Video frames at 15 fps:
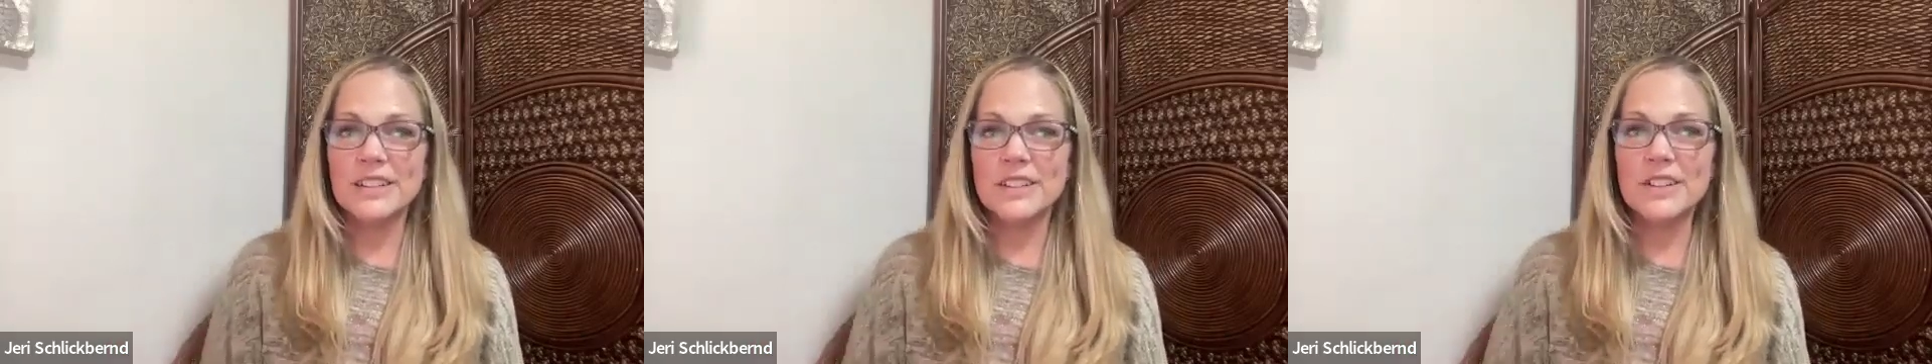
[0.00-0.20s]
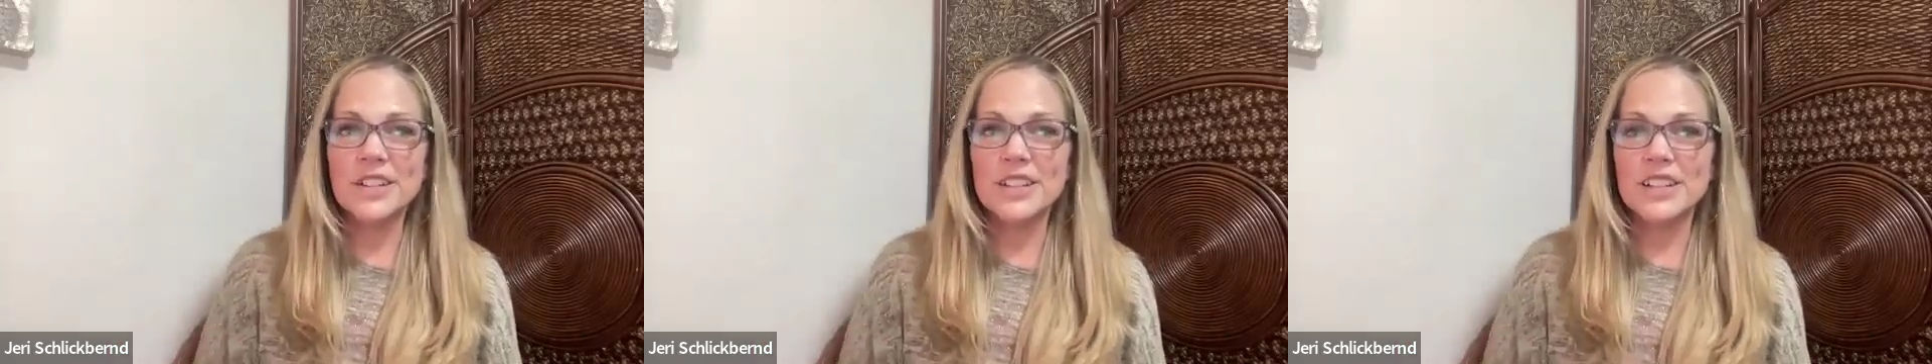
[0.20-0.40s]

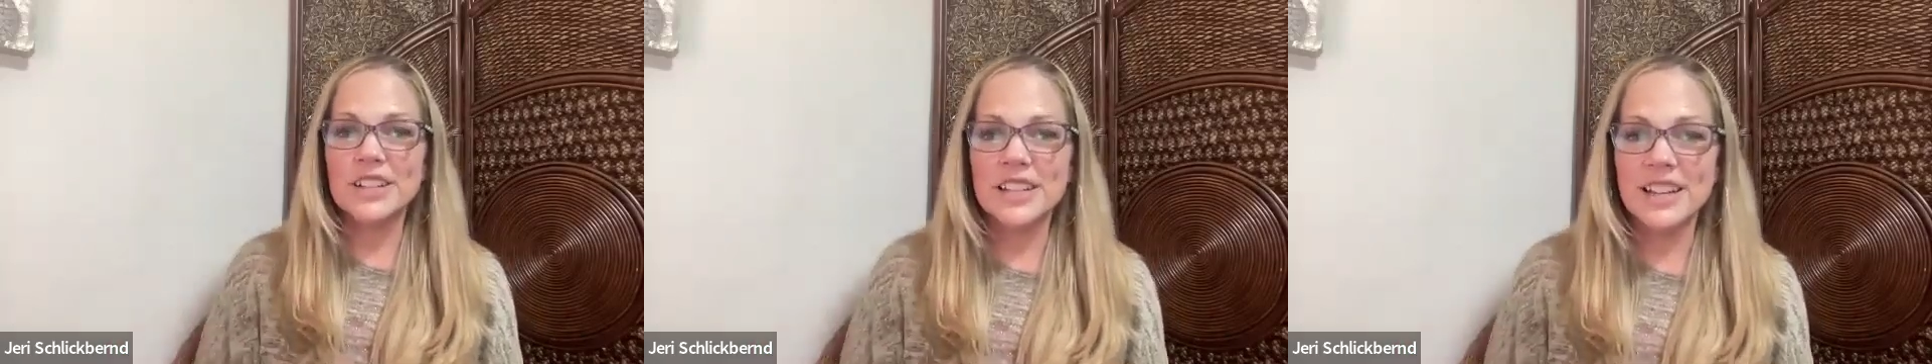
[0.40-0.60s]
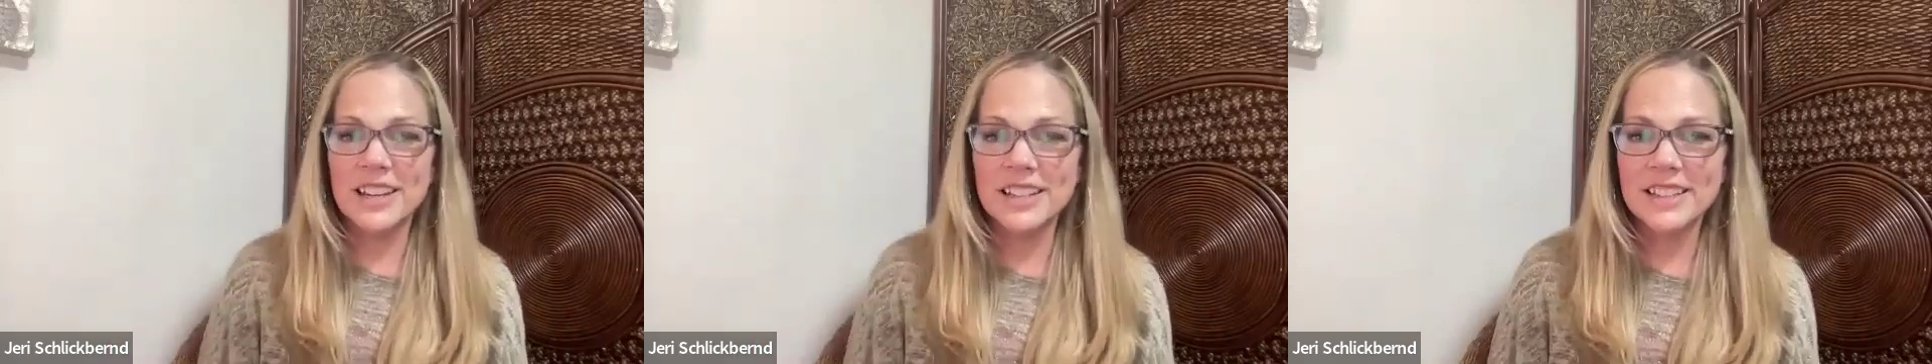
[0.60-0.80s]
no,
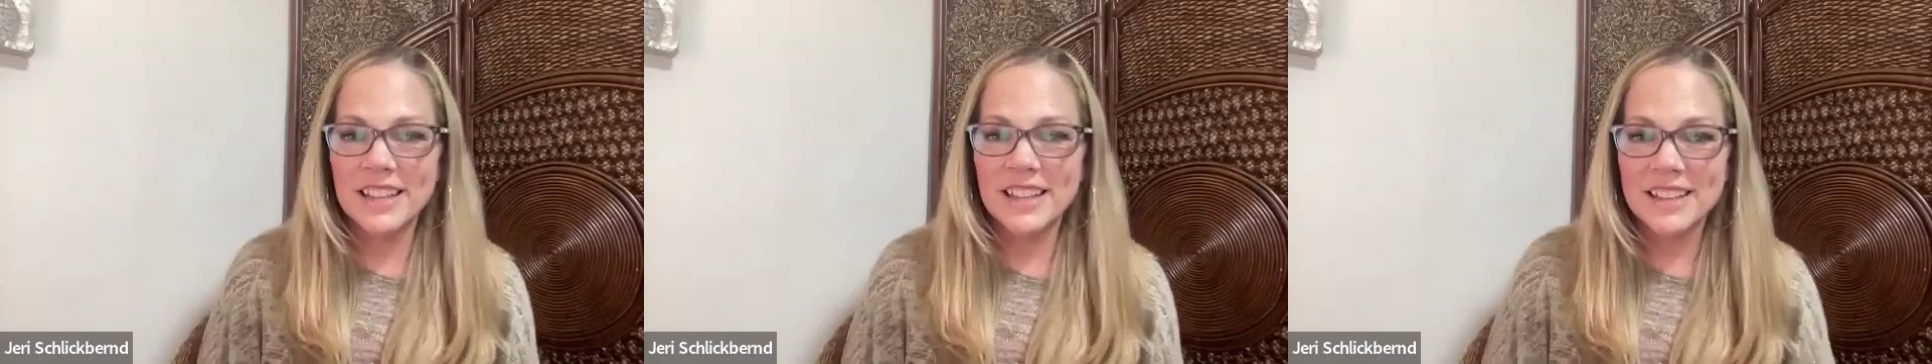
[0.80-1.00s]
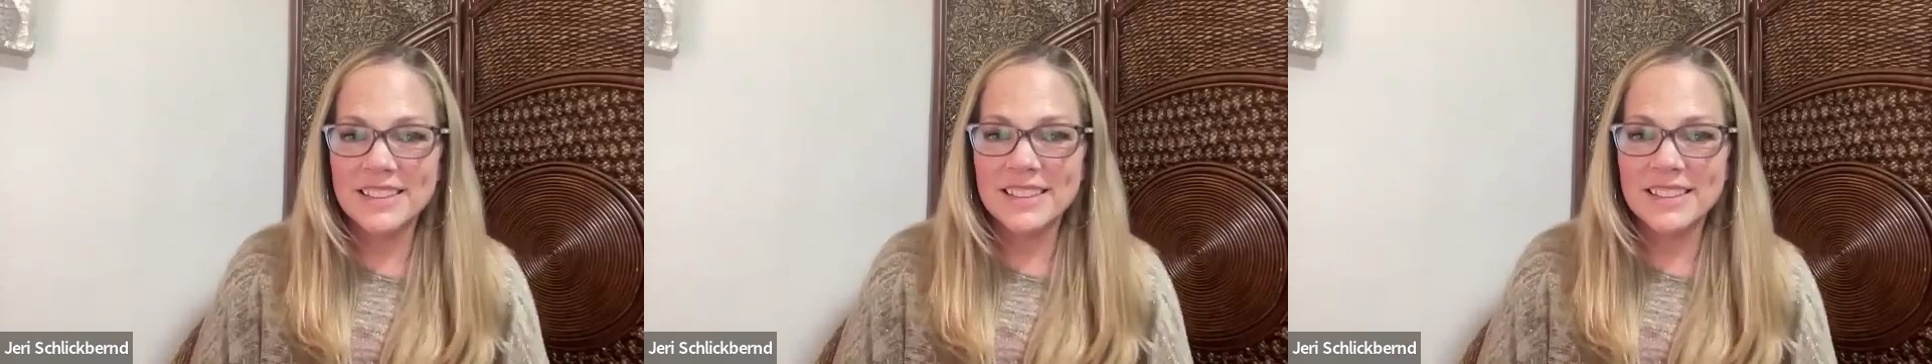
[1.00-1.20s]
you're not,
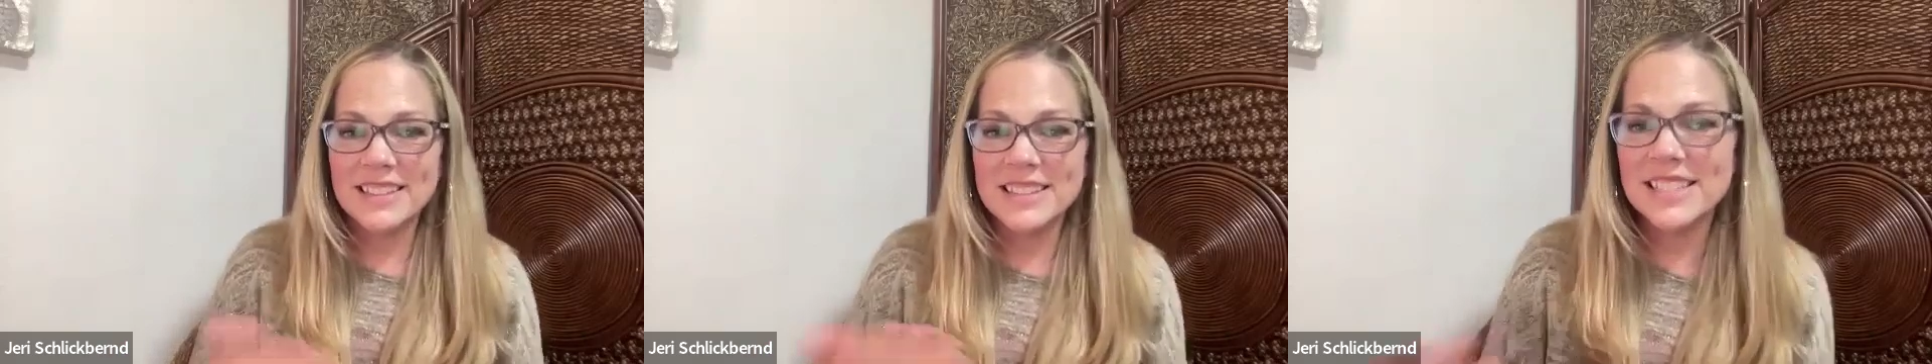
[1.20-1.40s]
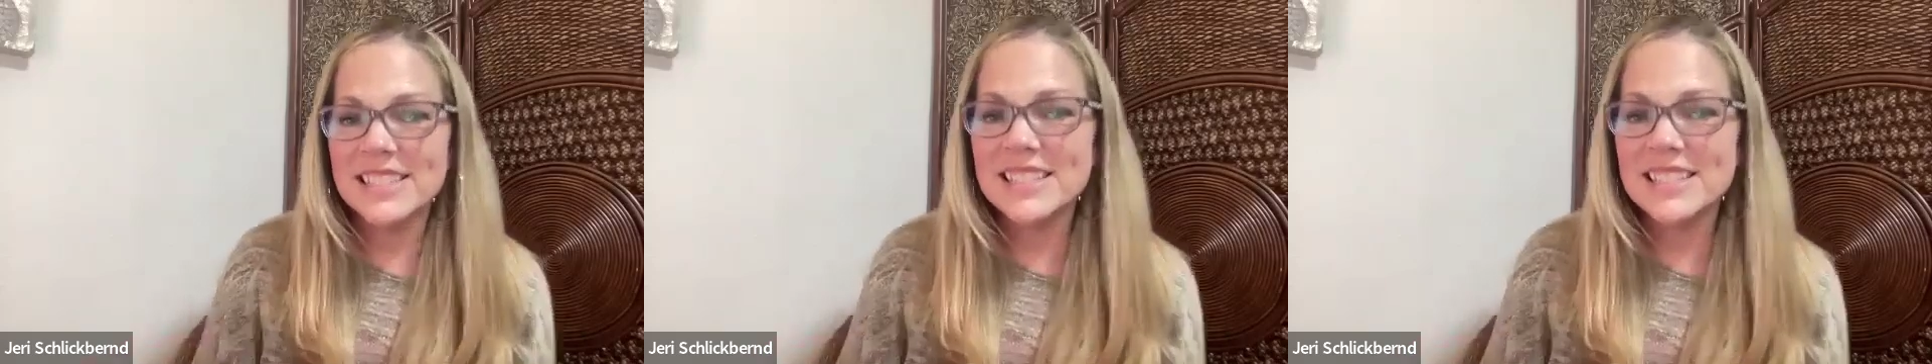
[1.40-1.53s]
like that,